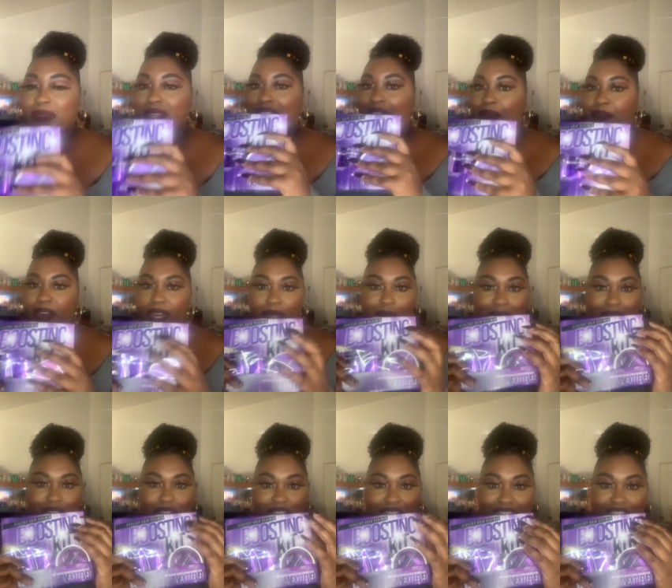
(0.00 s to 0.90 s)
I
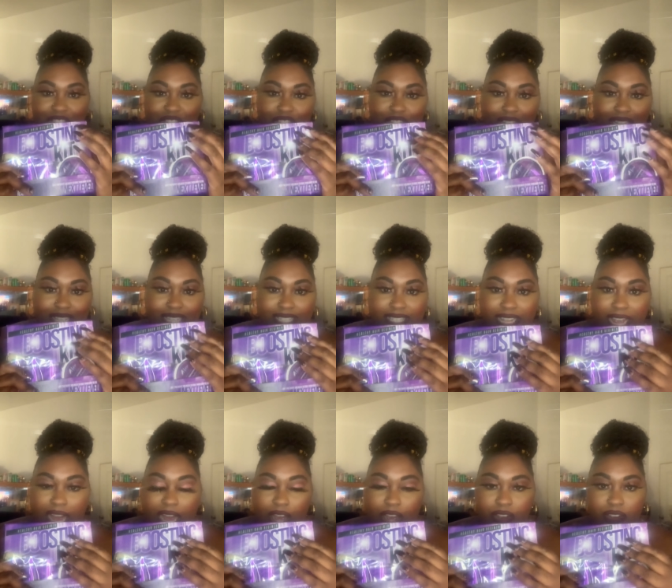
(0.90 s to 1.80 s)
recommend you guys check this
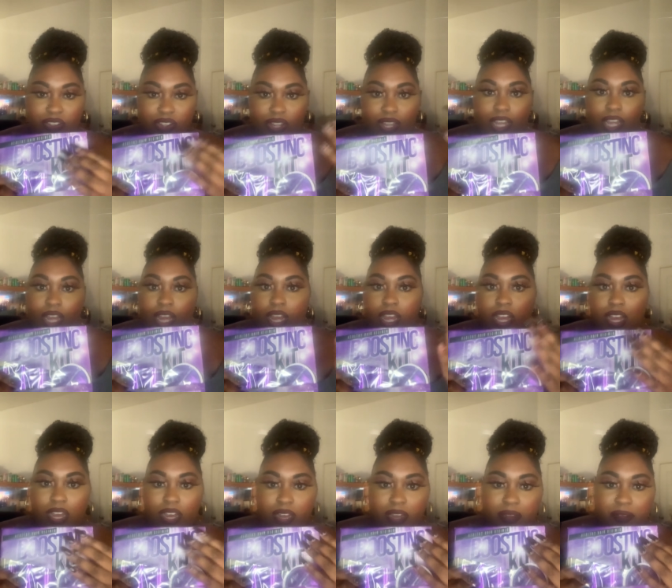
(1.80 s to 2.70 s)
out.
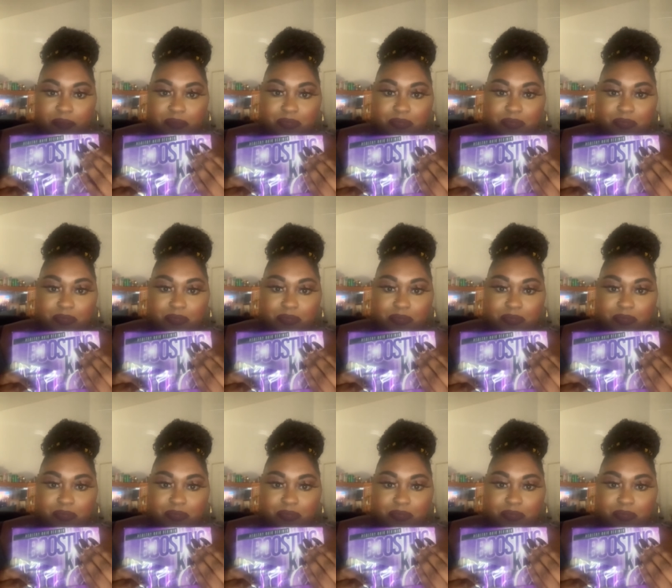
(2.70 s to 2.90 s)
Um,